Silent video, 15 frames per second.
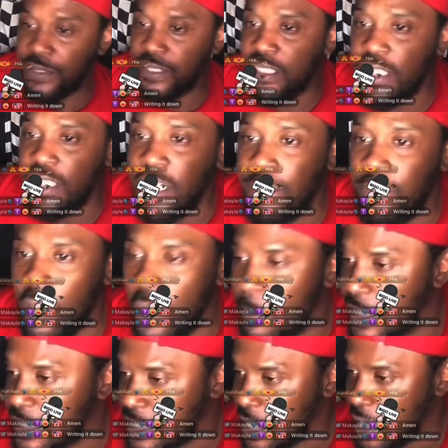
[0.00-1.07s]
It took up all
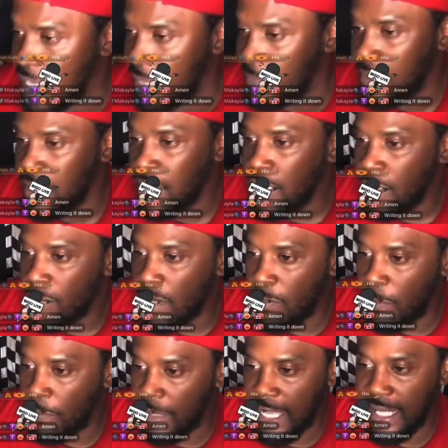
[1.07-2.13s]
my time, but I'm
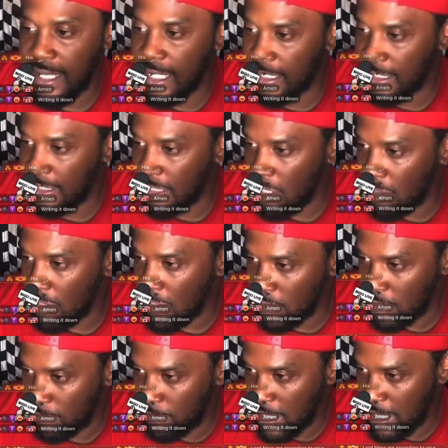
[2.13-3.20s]
gonna play another song. I
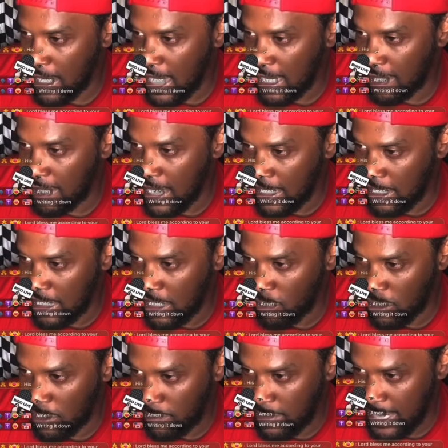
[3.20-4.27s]
want to play. I, I did
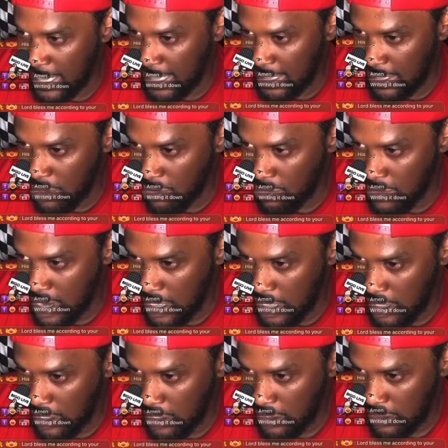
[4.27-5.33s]
want to play this song right
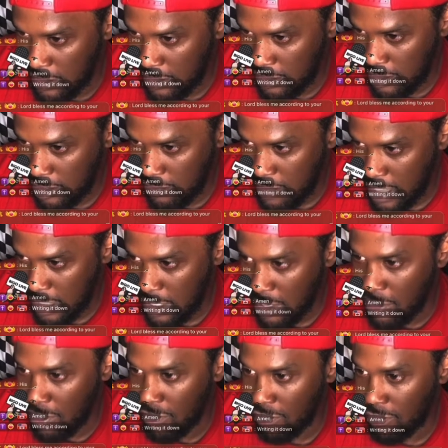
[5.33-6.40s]
here. This my
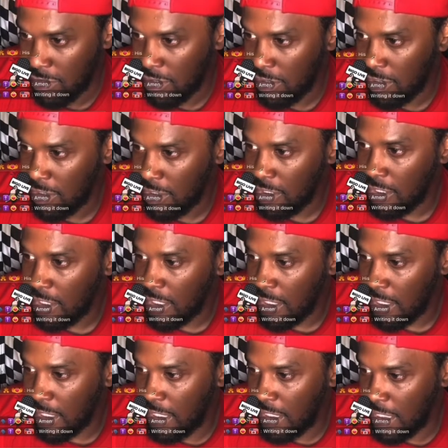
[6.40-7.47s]
song.
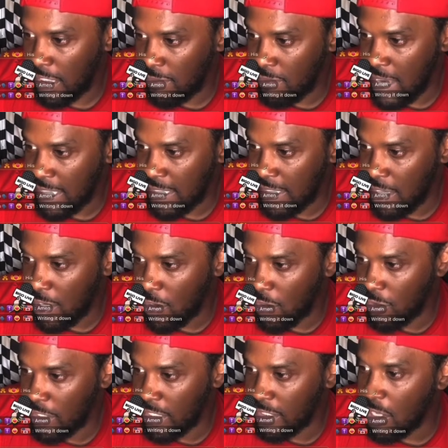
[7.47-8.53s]
This is my
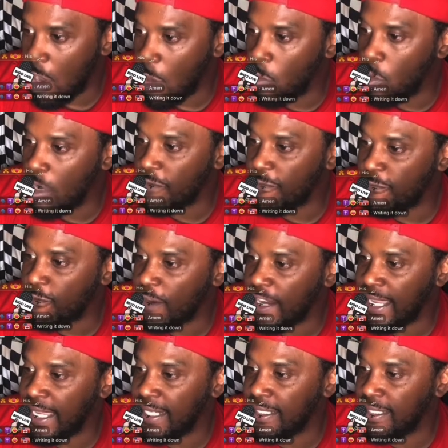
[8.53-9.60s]
song, and it's called "What a
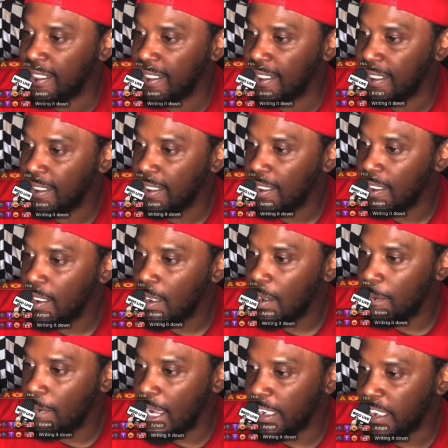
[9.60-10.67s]
Friend"
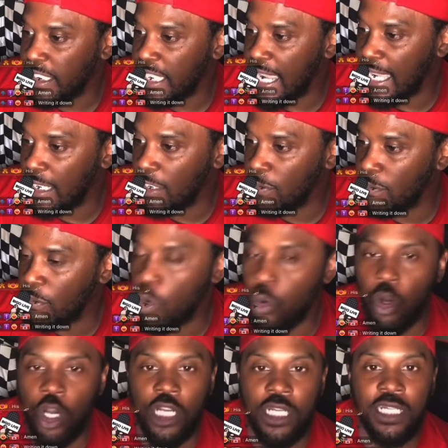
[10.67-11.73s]
by Chandler
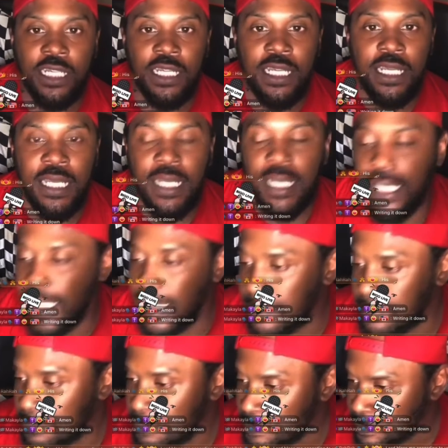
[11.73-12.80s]
Moore. Um,